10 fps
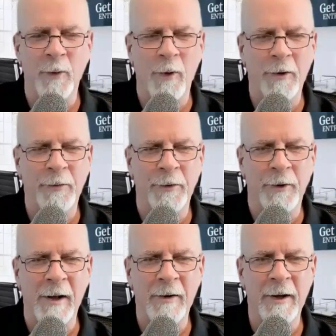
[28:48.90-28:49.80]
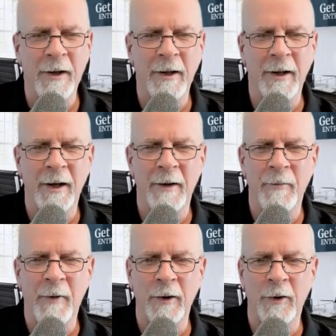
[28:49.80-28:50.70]
wonderful. How can um,
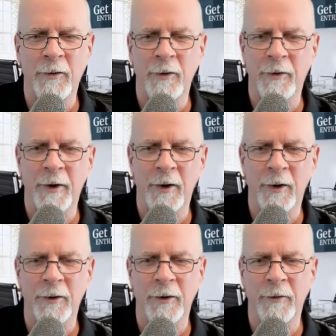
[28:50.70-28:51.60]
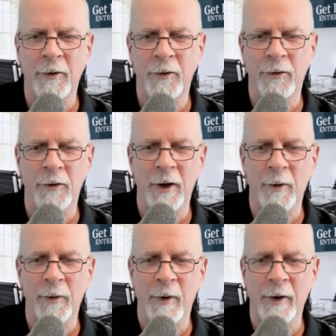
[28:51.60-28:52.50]
our listeners get a hold of you should they
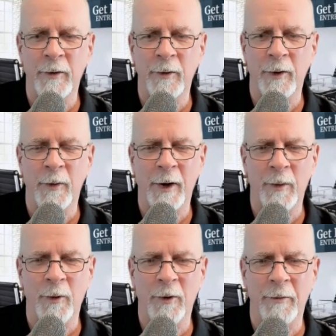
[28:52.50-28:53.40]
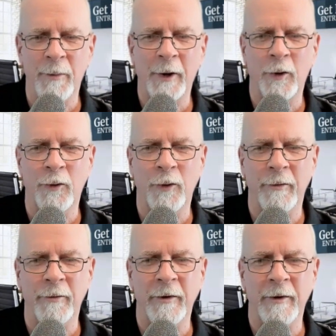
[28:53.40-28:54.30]
want to inquire more about your
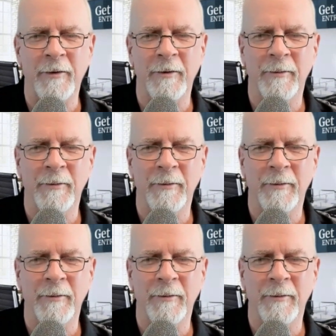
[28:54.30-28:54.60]
services?